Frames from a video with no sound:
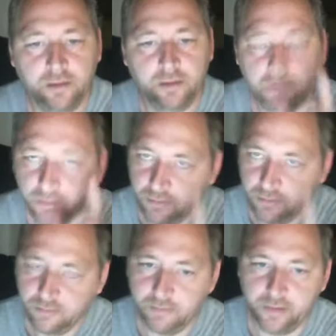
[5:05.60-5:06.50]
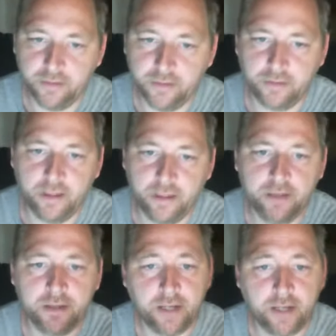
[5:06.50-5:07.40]
make sure your kids ain't
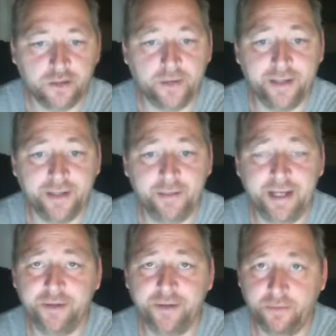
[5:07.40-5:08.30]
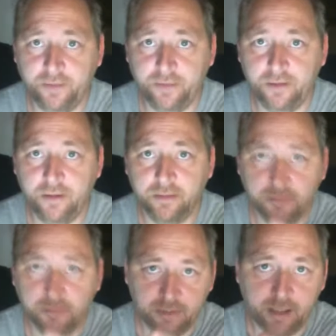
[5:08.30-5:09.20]
selling lemonade on your front lawn. They can end
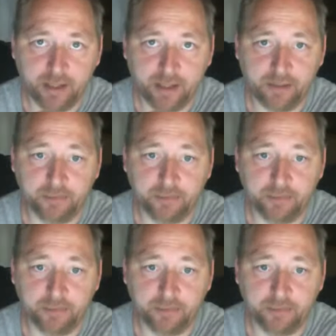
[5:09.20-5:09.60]
up in prison.